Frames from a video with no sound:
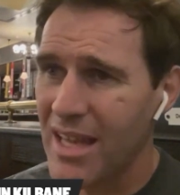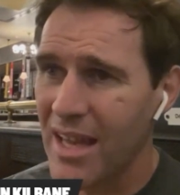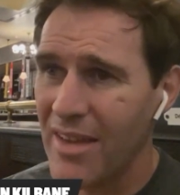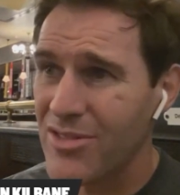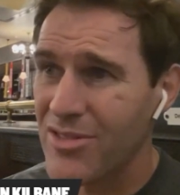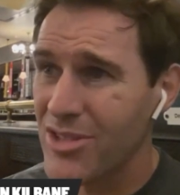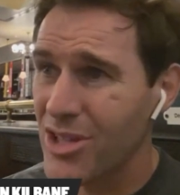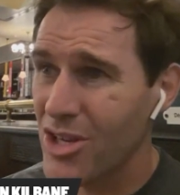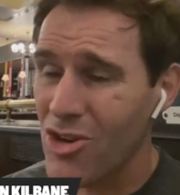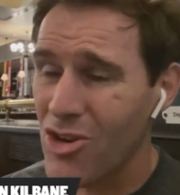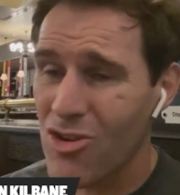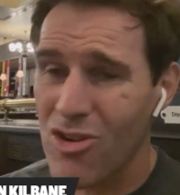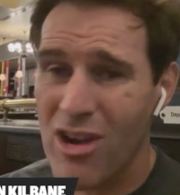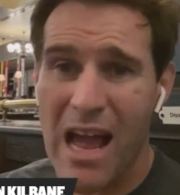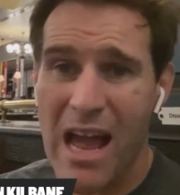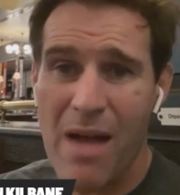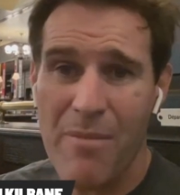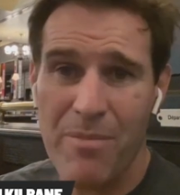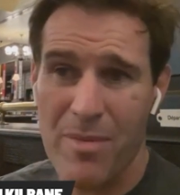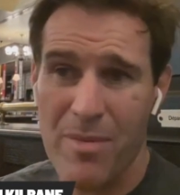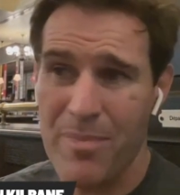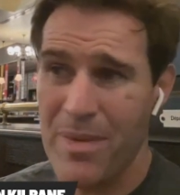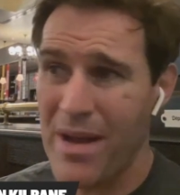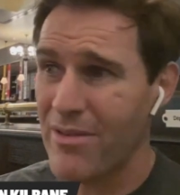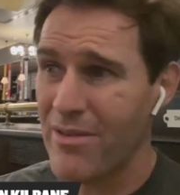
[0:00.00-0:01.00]
gives a
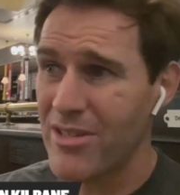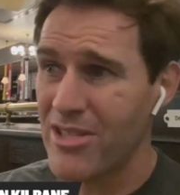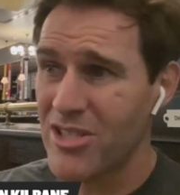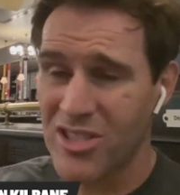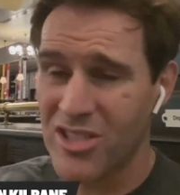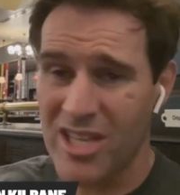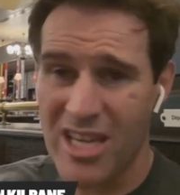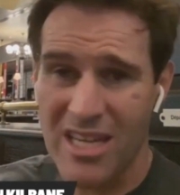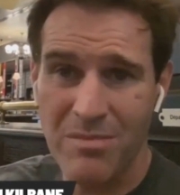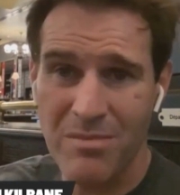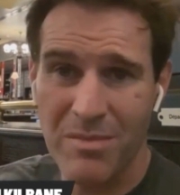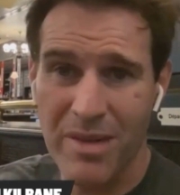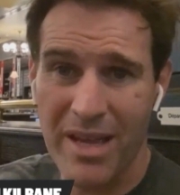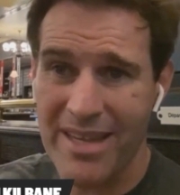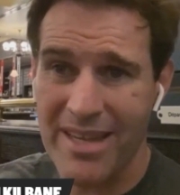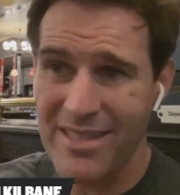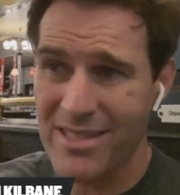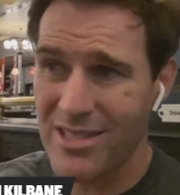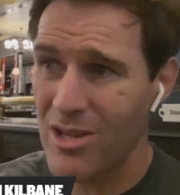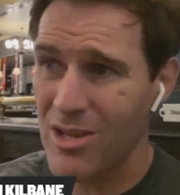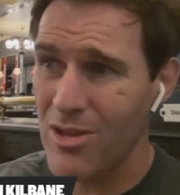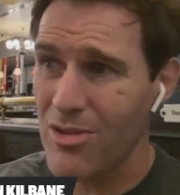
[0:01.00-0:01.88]
crap about his teammate?